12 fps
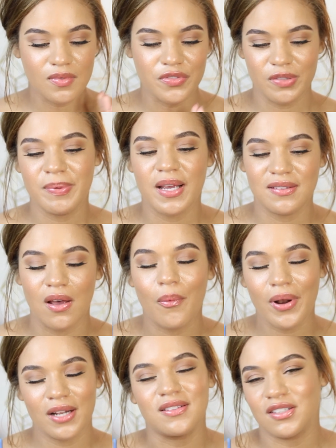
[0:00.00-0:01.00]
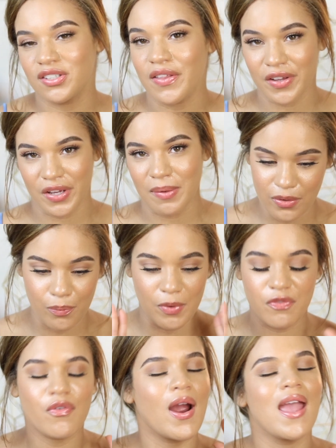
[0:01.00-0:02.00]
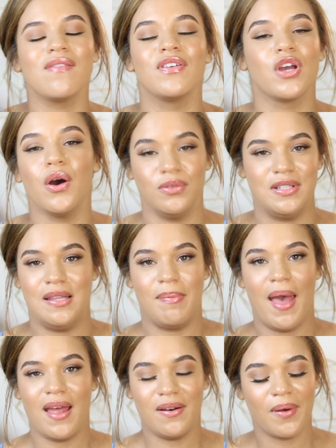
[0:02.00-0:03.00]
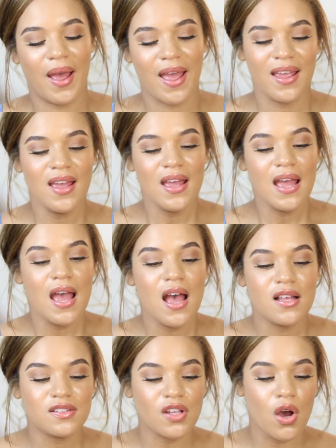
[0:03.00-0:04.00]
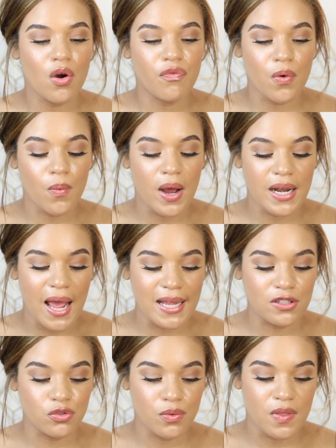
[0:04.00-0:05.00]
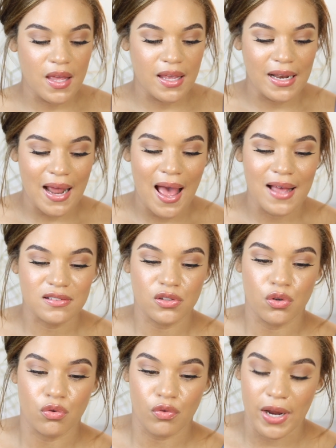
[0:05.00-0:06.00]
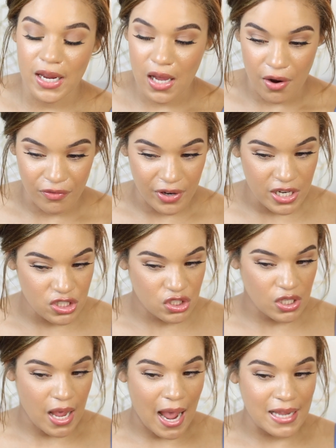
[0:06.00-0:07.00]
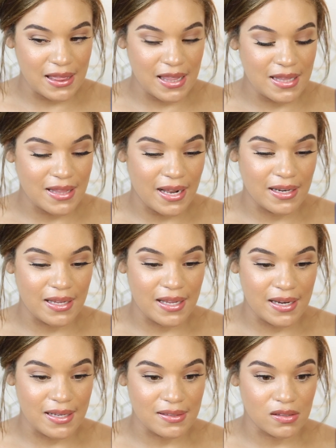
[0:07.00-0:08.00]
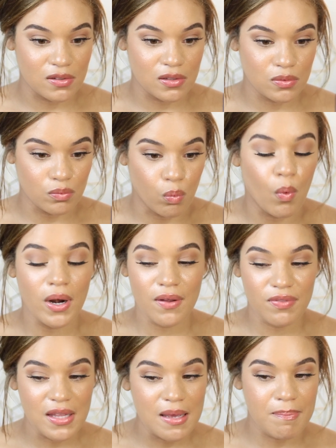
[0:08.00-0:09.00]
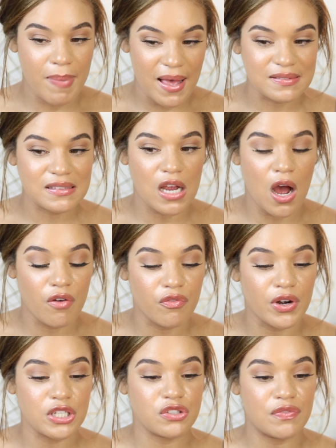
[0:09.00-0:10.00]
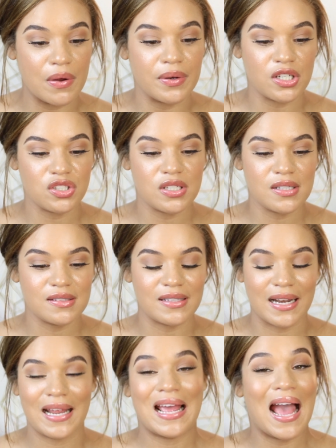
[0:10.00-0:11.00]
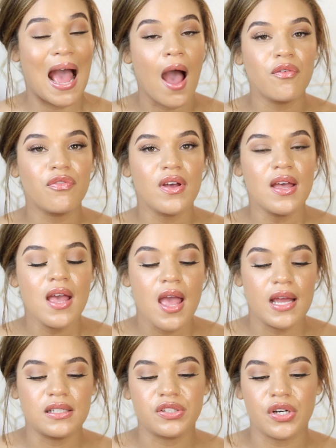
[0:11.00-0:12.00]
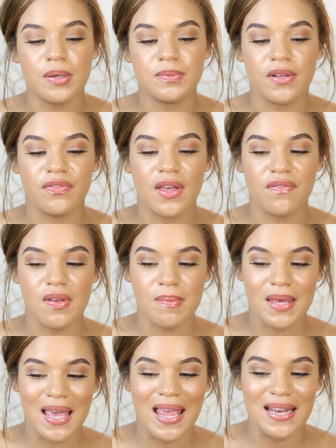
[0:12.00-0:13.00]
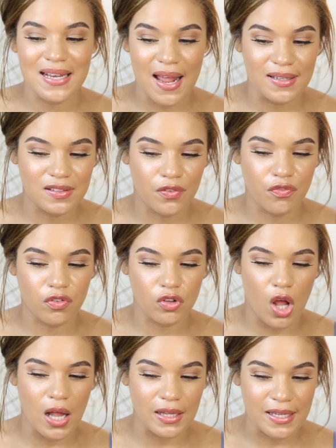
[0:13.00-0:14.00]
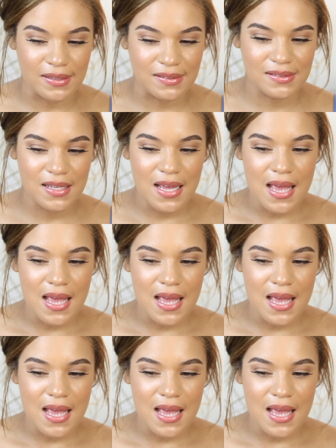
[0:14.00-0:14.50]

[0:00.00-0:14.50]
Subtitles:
just because I want to touch on the good before I even go to the bad, okay? So for one, I do think it has great coverage. I think that it is one of the best coverage foundations that I have in terms of giving me a nice, flawless